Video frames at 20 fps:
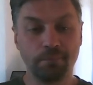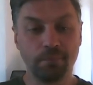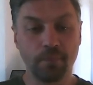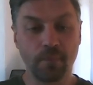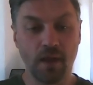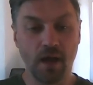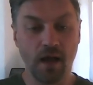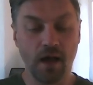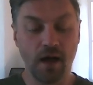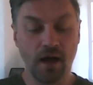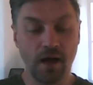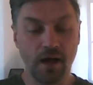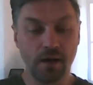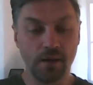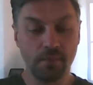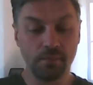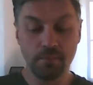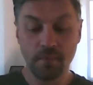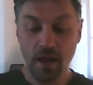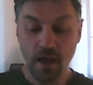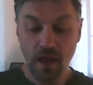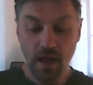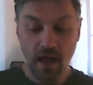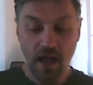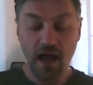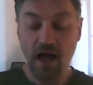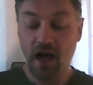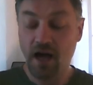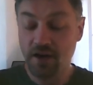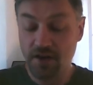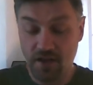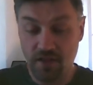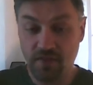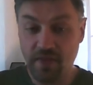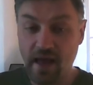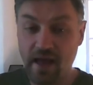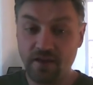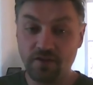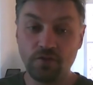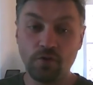on. And
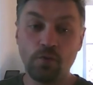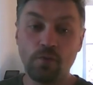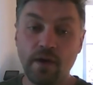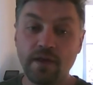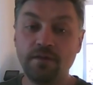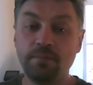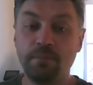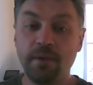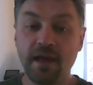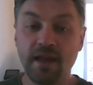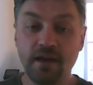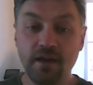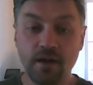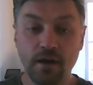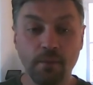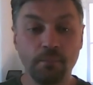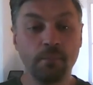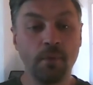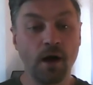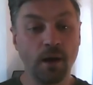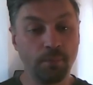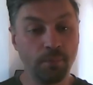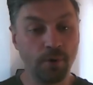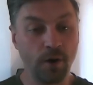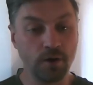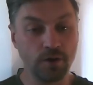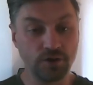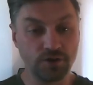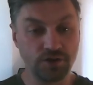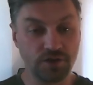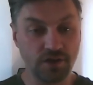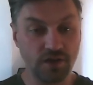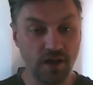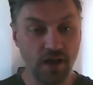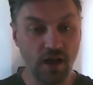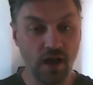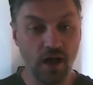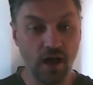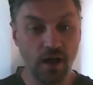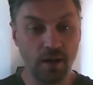that has always been my approach.
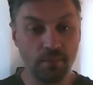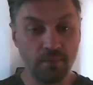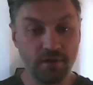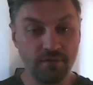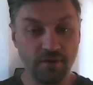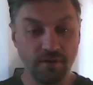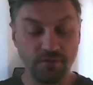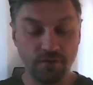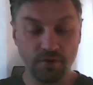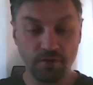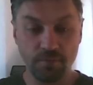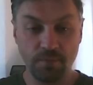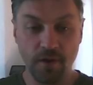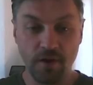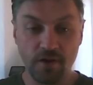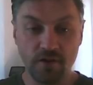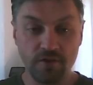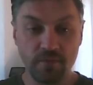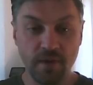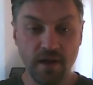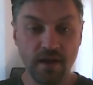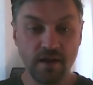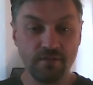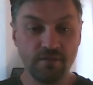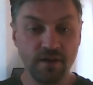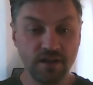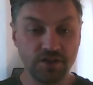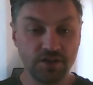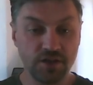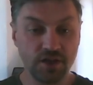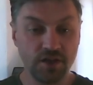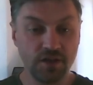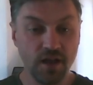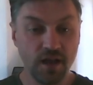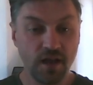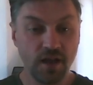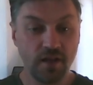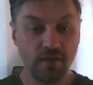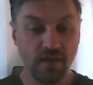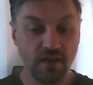If ever you've spoken to me at a convention,
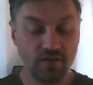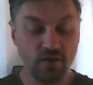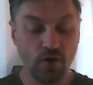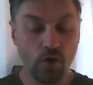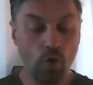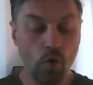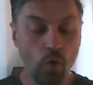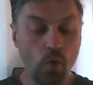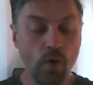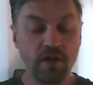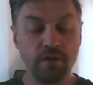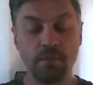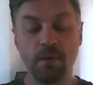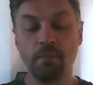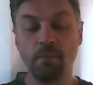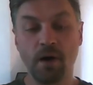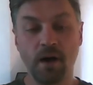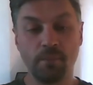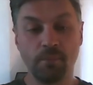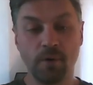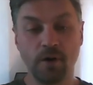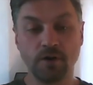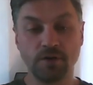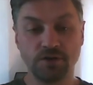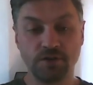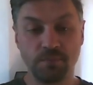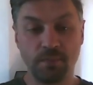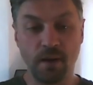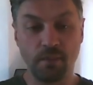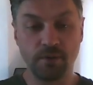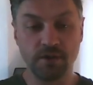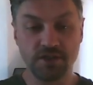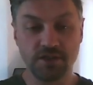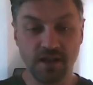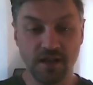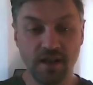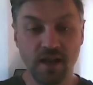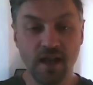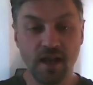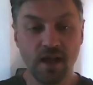that's always been my approach to publishing.
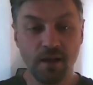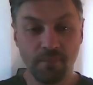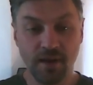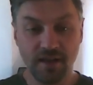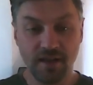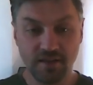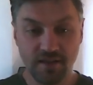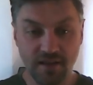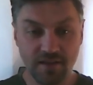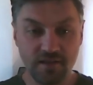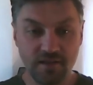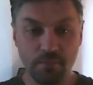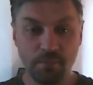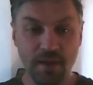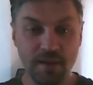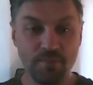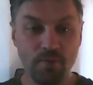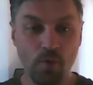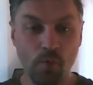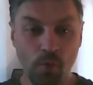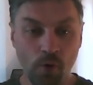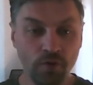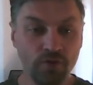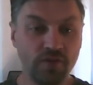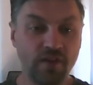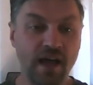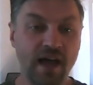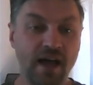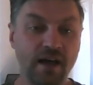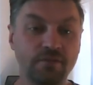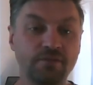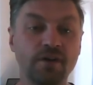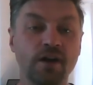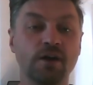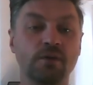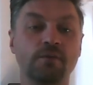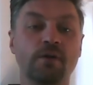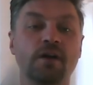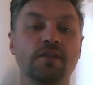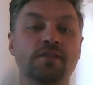Make things that people want to have
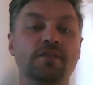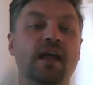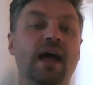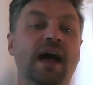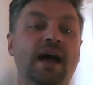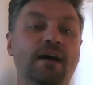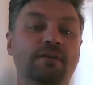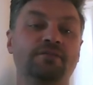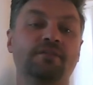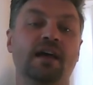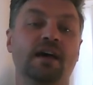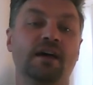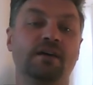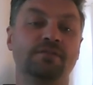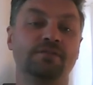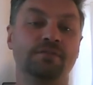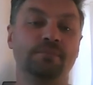rather than have to have.